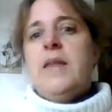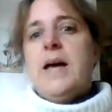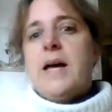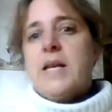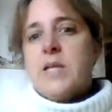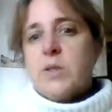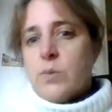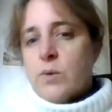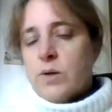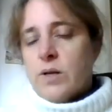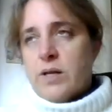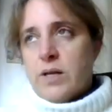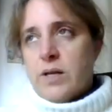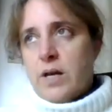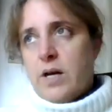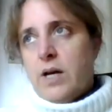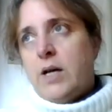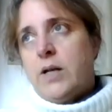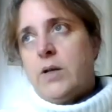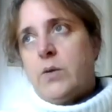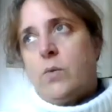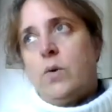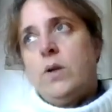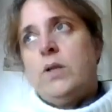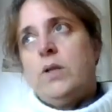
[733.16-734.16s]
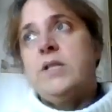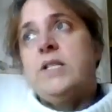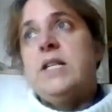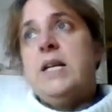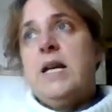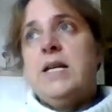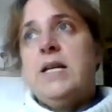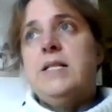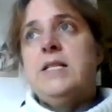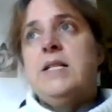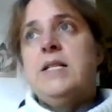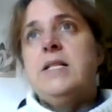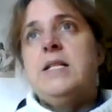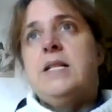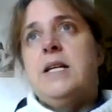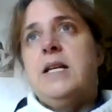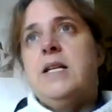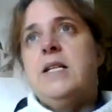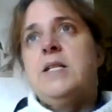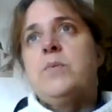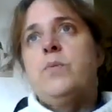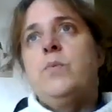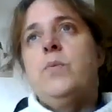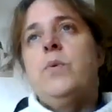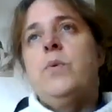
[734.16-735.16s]
That's one of the harder ones. Yes, it
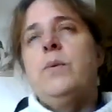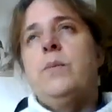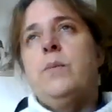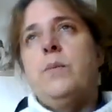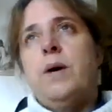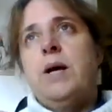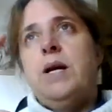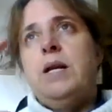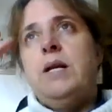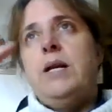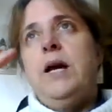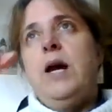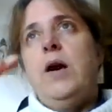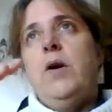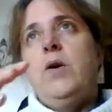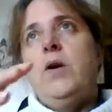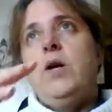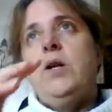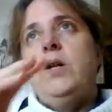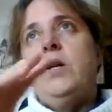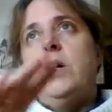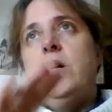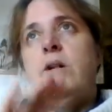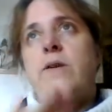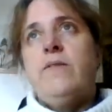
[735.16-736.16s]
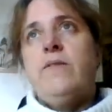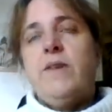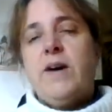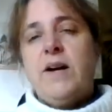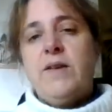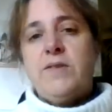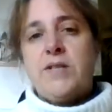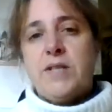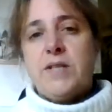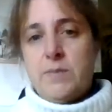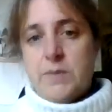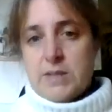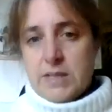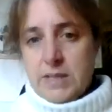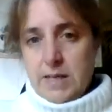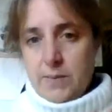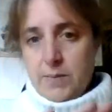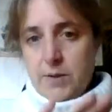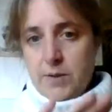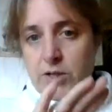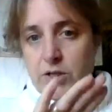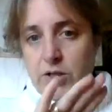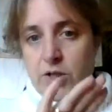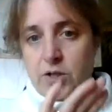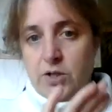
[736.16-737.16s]
is. But by now you know your 5 times
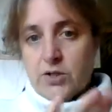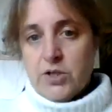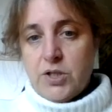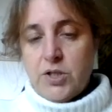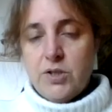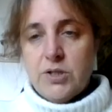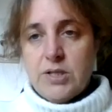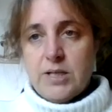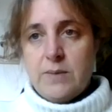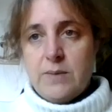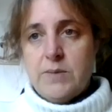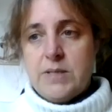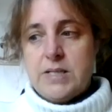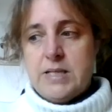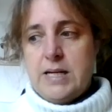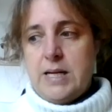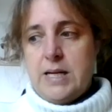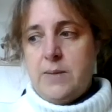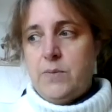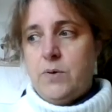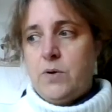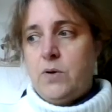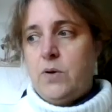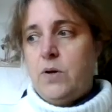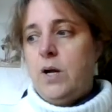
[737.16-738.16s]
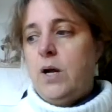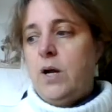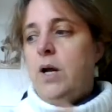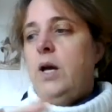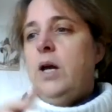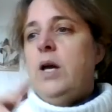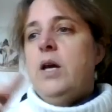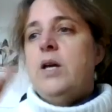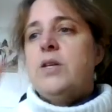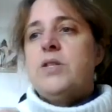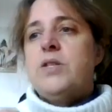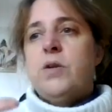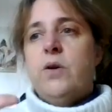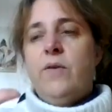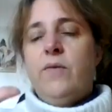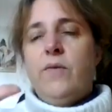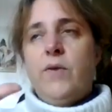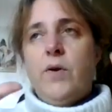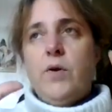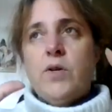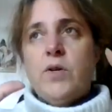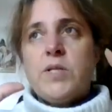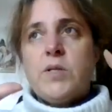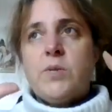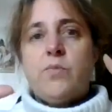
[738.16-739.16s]
table and your 2 times table. So if
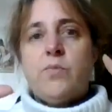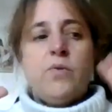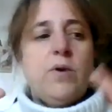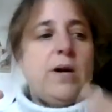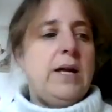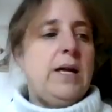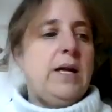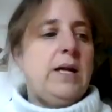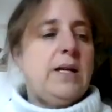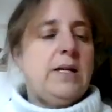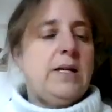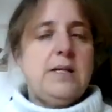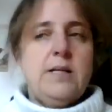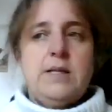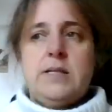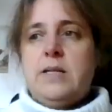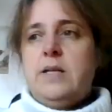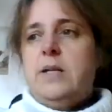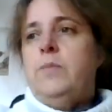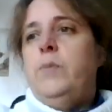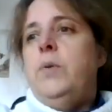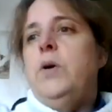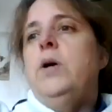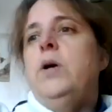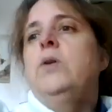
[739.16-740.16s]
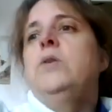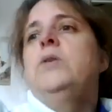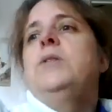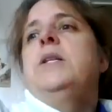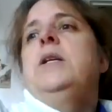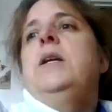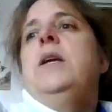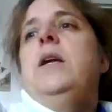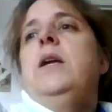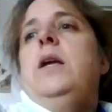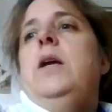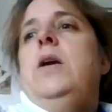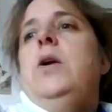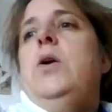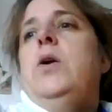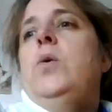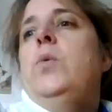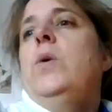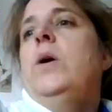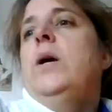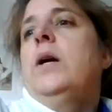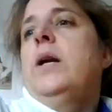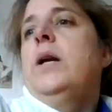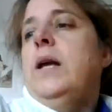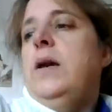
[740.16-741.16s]
you were to break, supposing
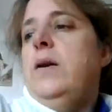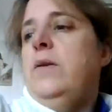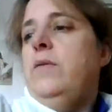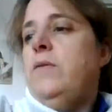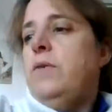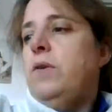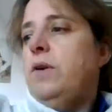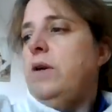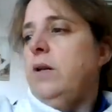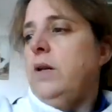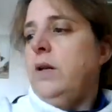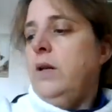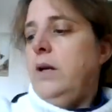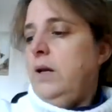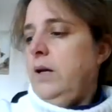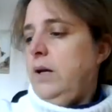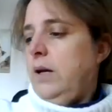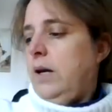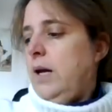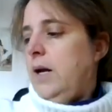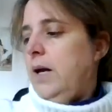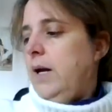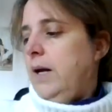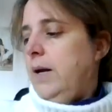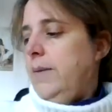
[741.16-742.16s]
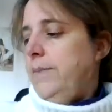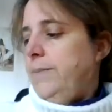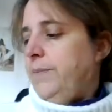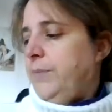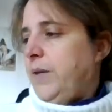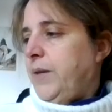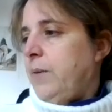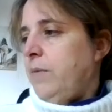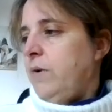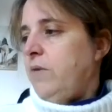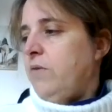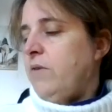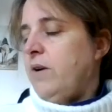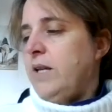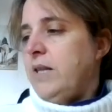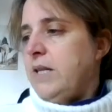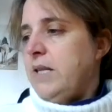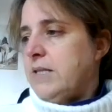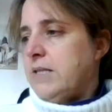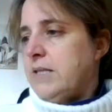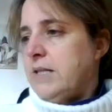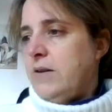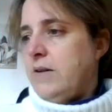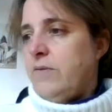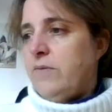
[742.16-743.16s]
you were given, let me write
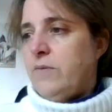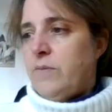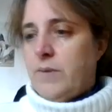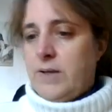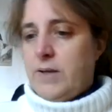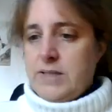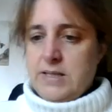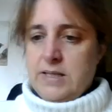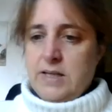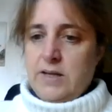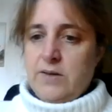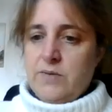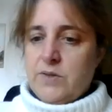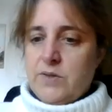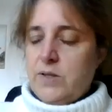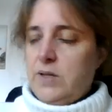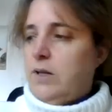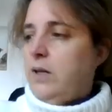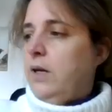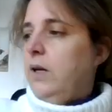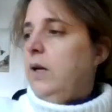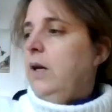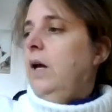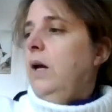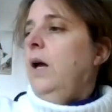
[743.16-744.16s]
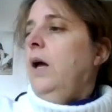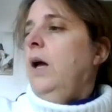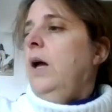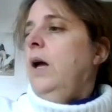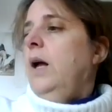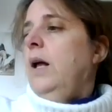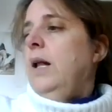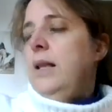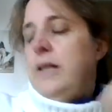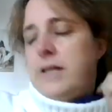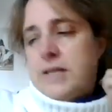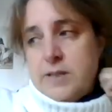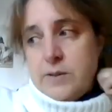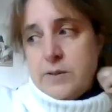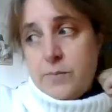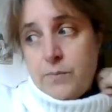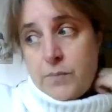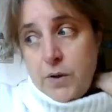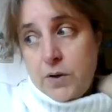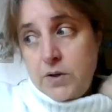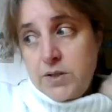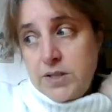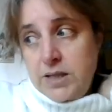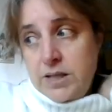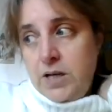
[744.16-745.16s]
this down for myself. So
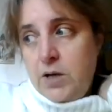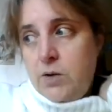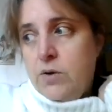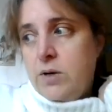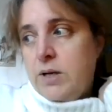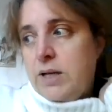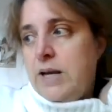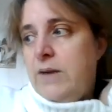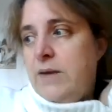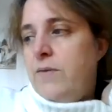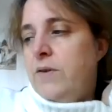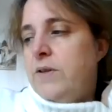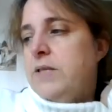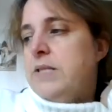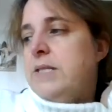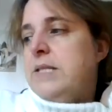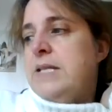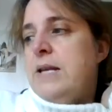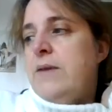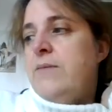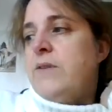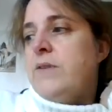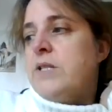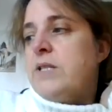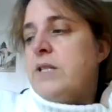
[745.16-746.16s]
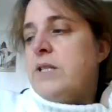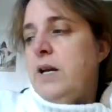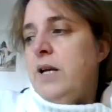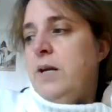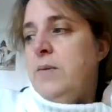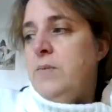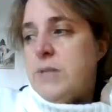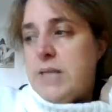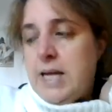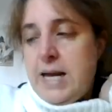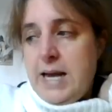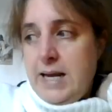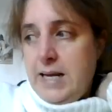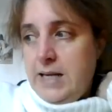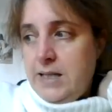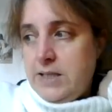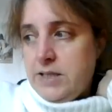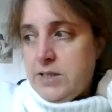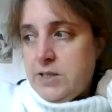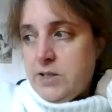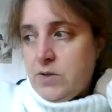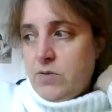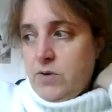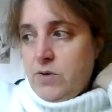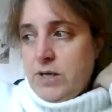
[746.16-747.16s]
supposing you were given 7 times
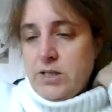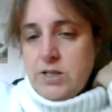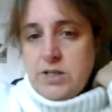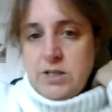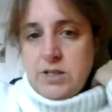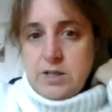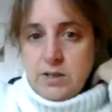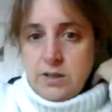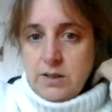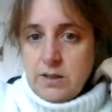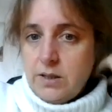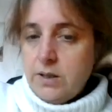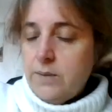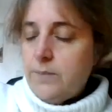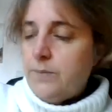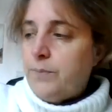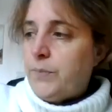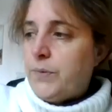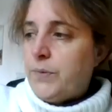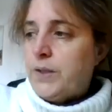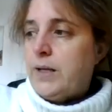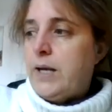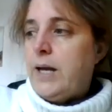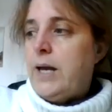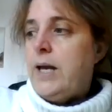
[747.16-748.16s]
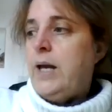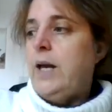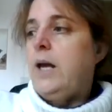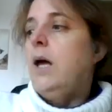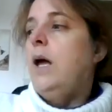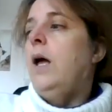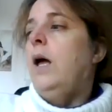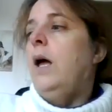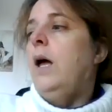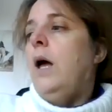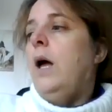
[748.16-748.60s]
8 as a question. Okay.